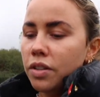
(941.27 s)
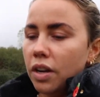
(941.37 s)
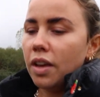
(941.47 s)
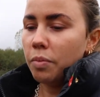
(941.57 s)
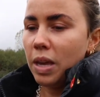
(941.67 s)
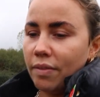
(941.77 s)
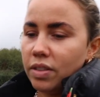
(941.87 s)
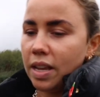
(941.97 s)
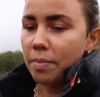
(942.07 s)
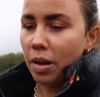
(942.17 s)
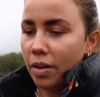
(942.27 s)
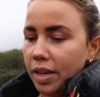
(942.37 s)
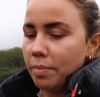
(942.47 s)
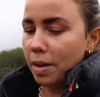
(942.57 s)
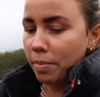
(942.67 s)
So like, we have the same
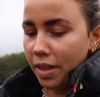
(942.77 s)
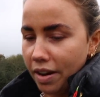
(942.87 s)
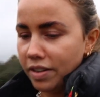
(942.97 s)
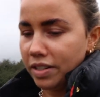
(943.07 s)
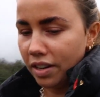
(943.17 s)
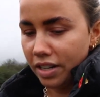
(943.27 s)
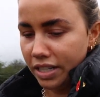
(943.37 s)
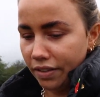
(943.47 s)
parking bit, but they're in a slightly